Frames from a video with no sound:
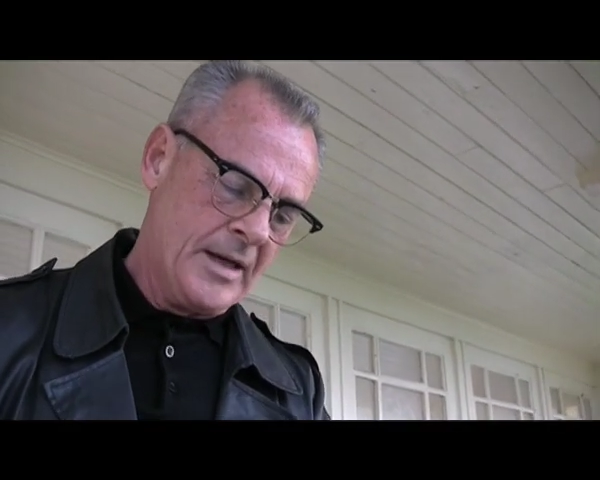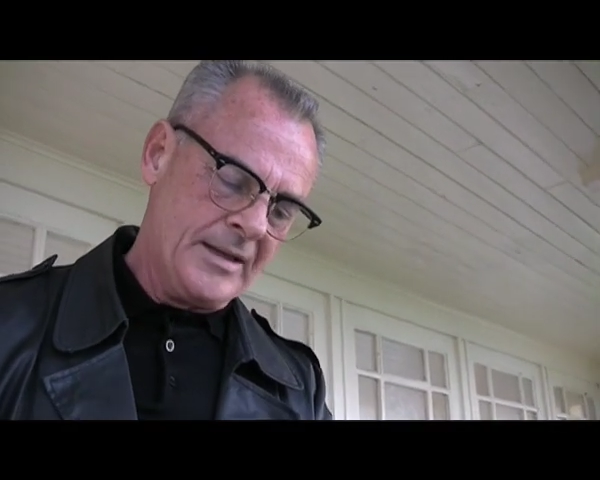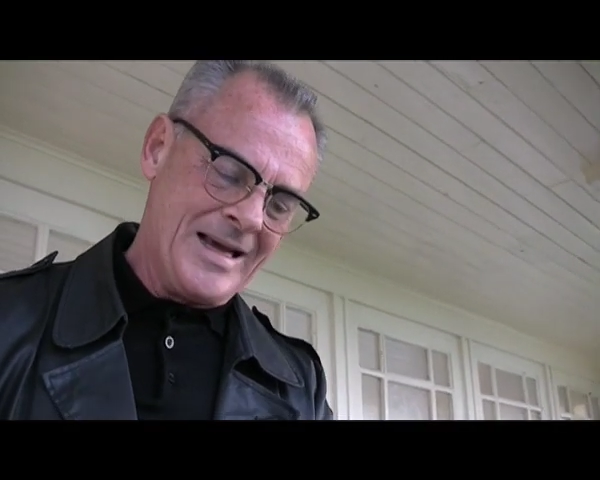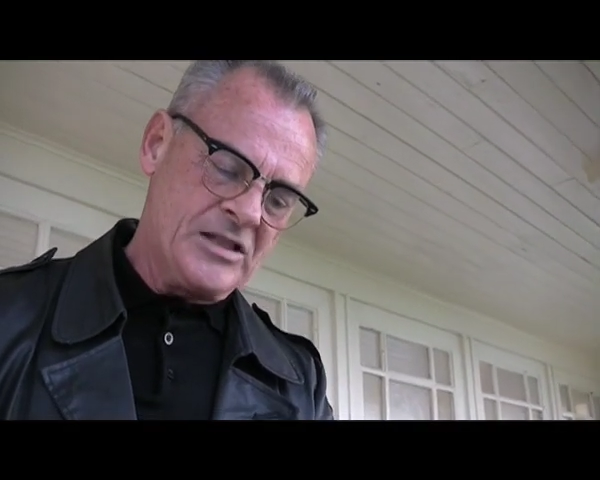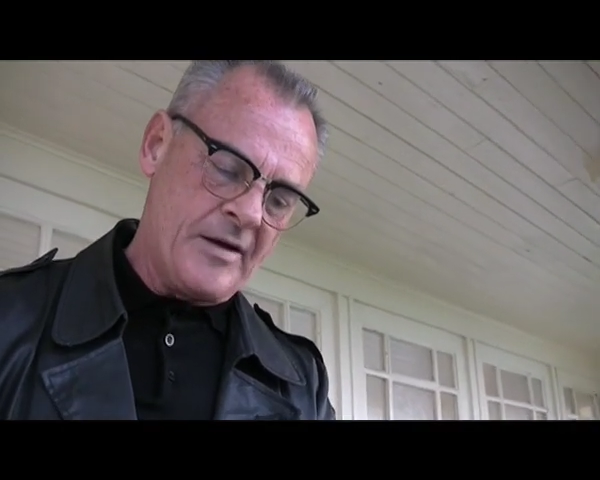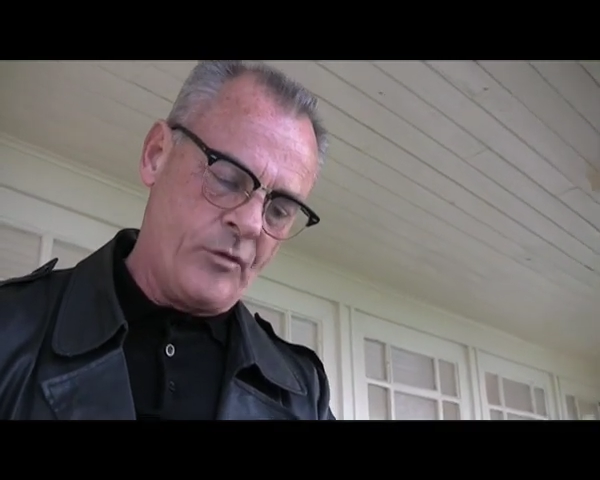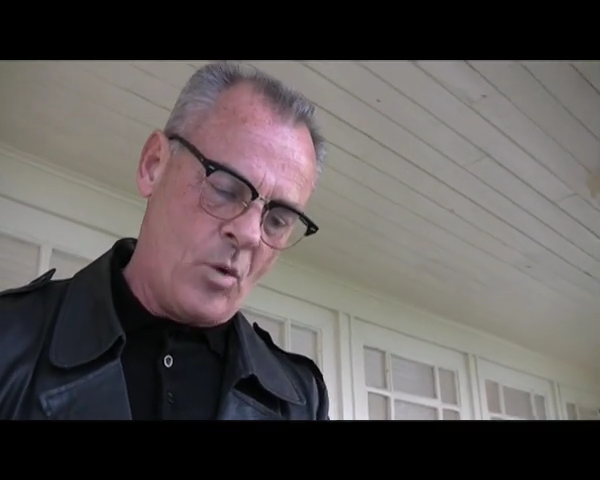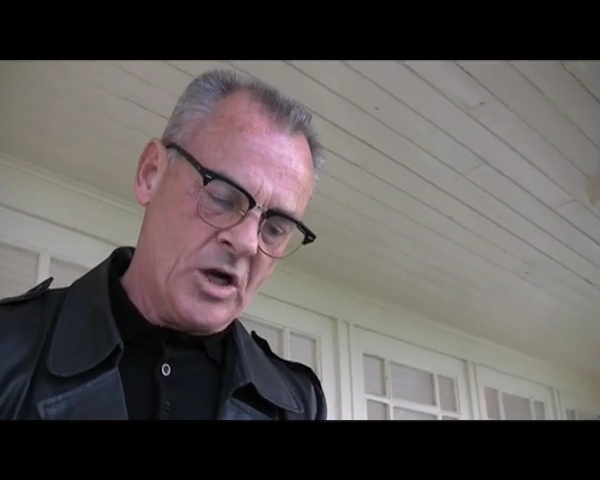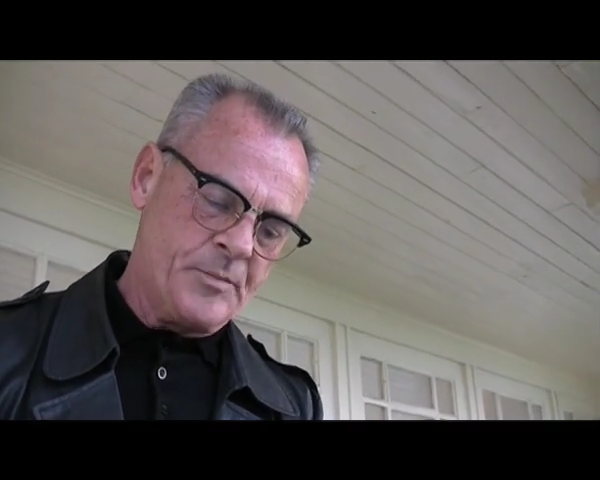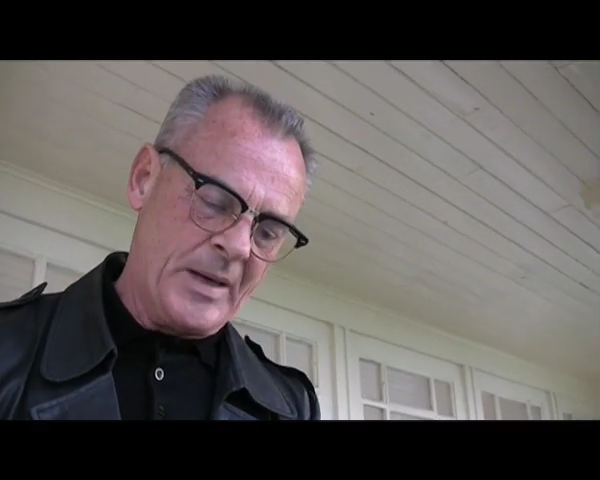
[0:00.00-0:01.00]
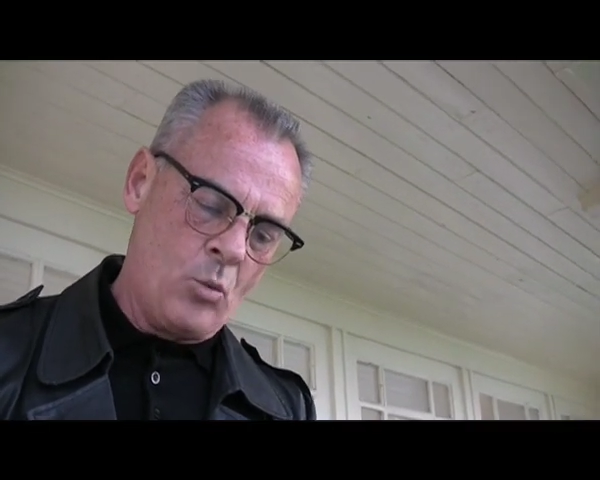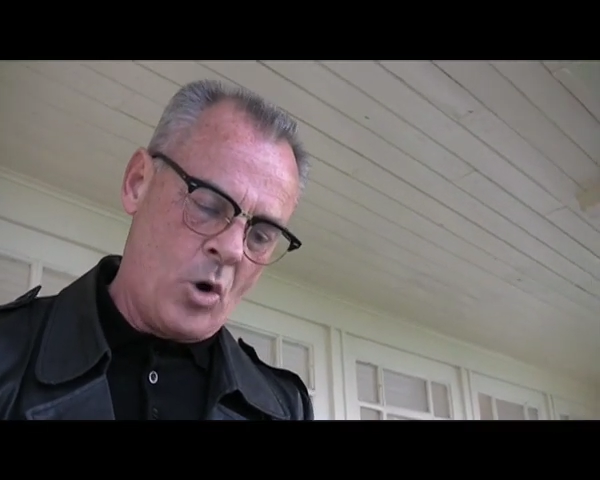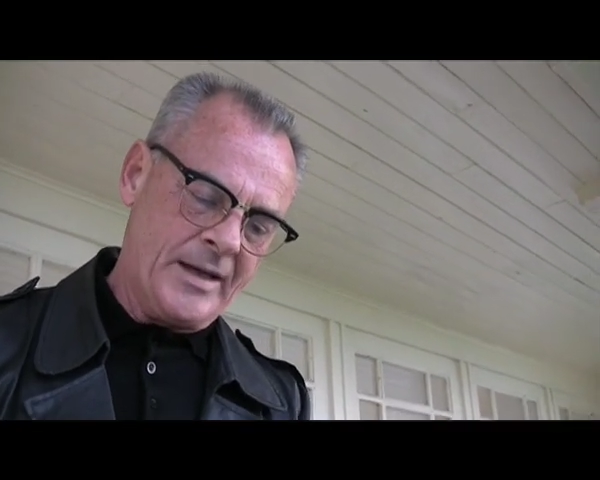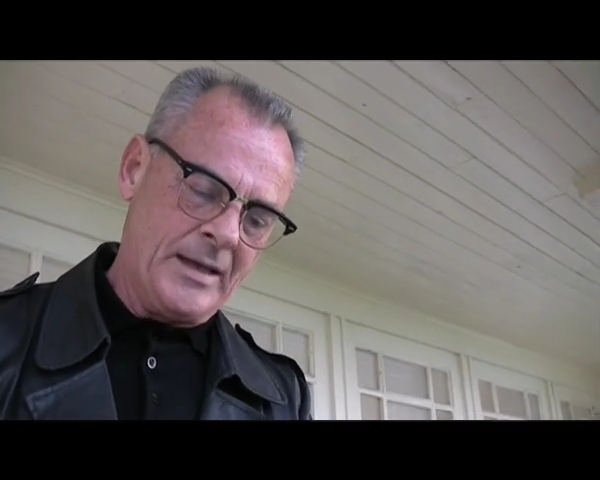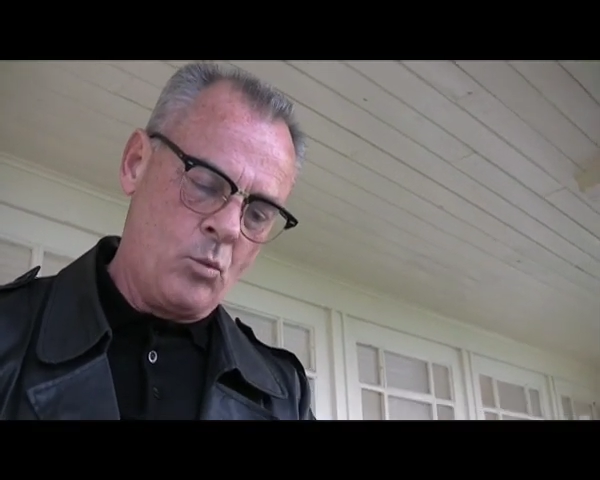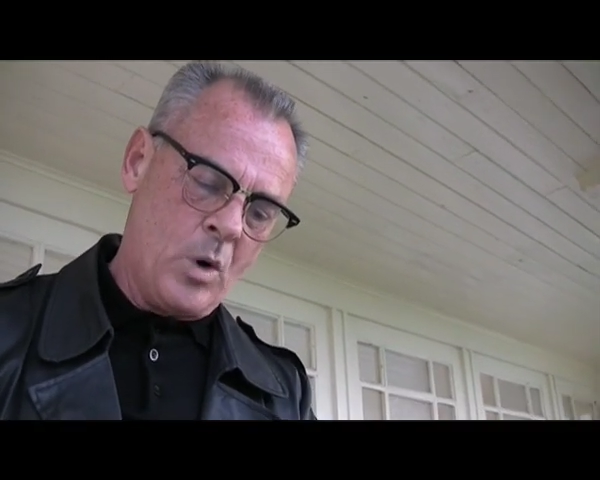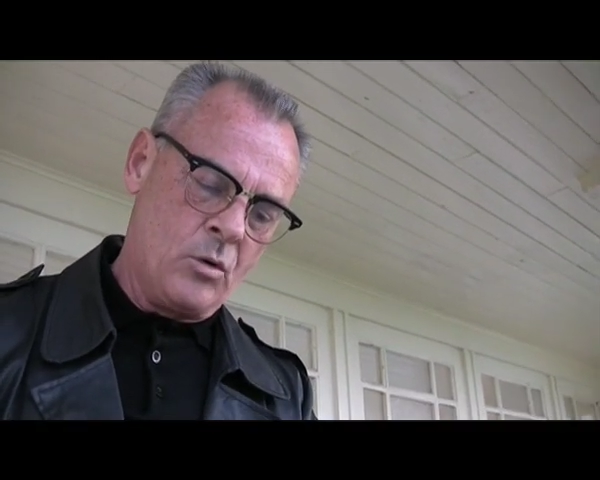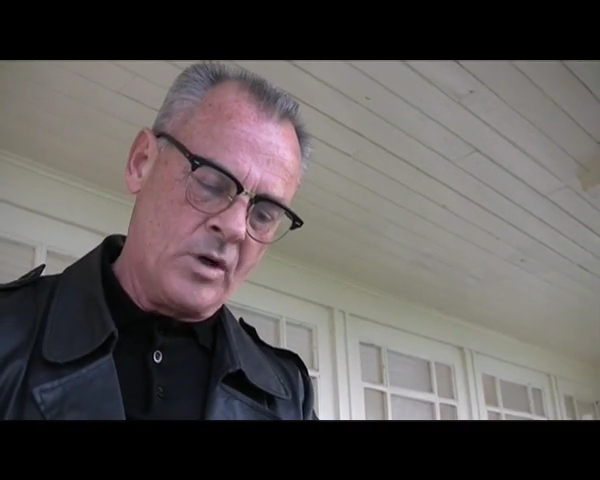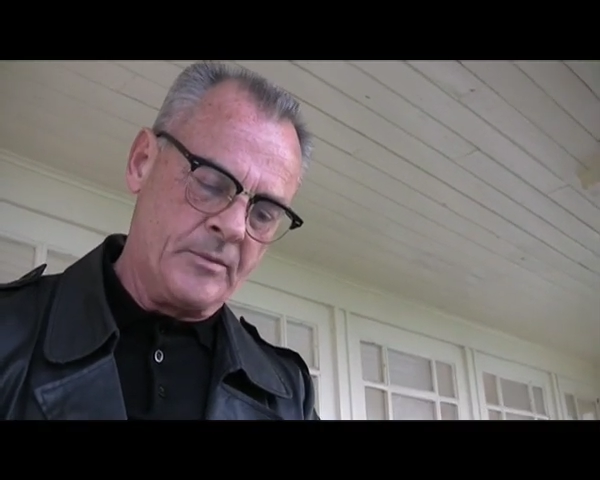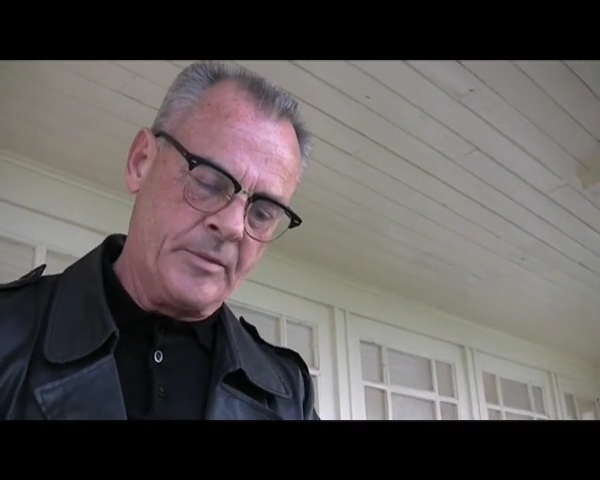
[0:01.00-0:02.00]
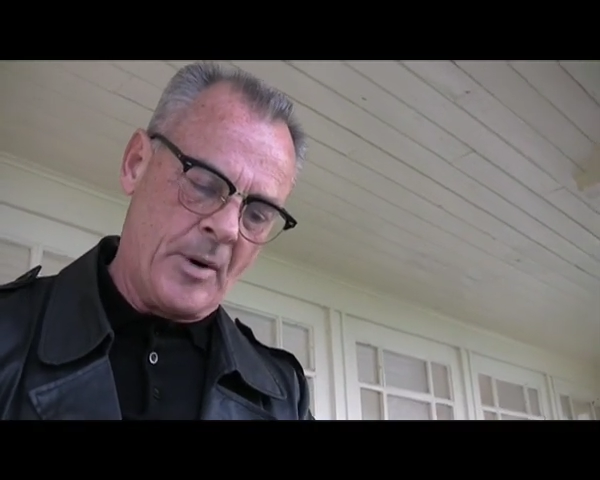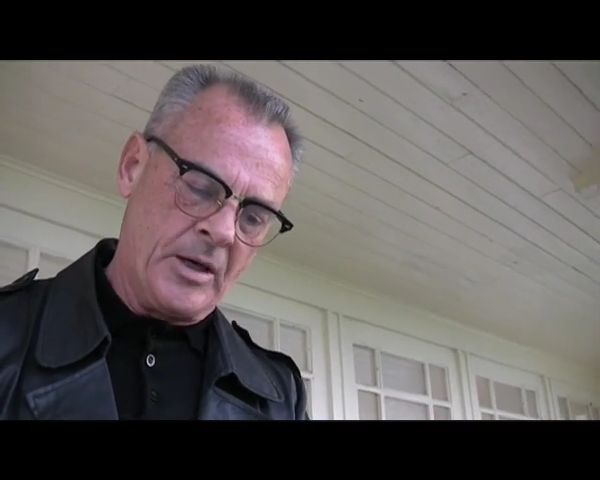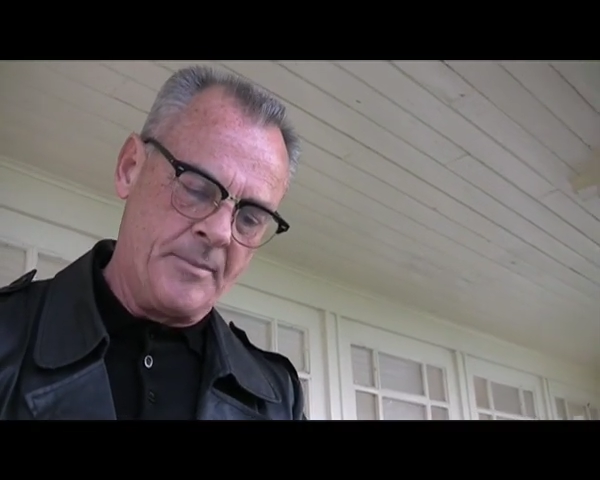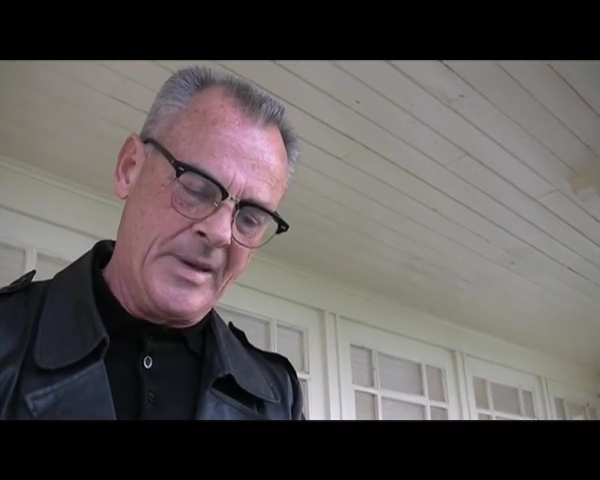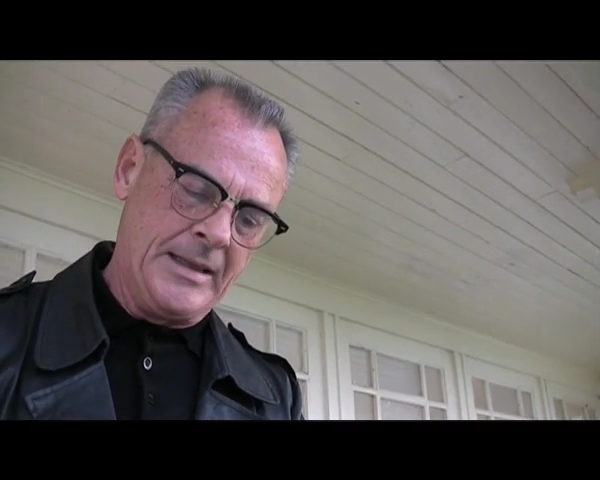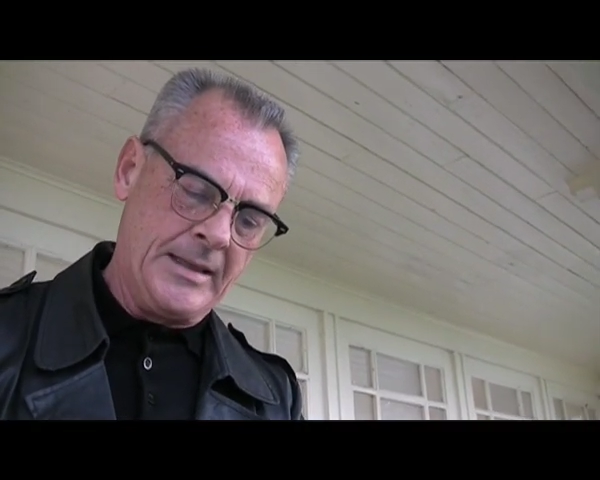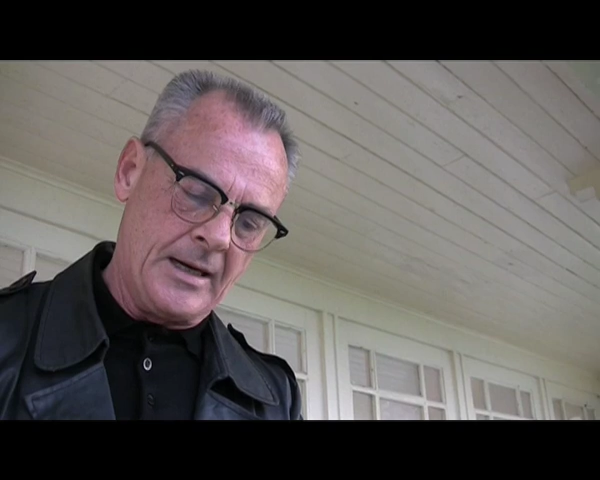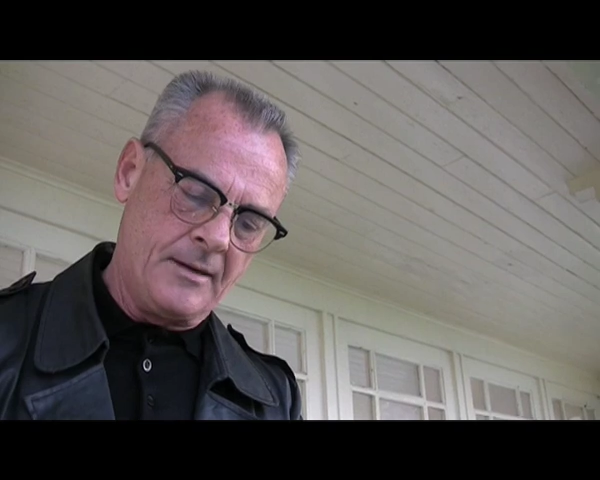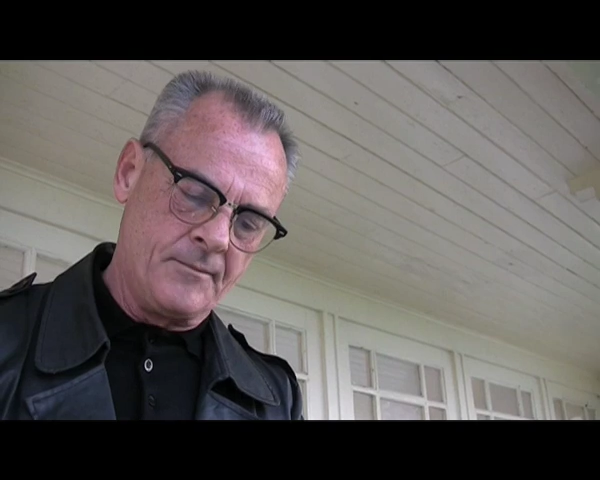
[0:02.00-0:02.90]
that has otherwise been widely welcomed by the media.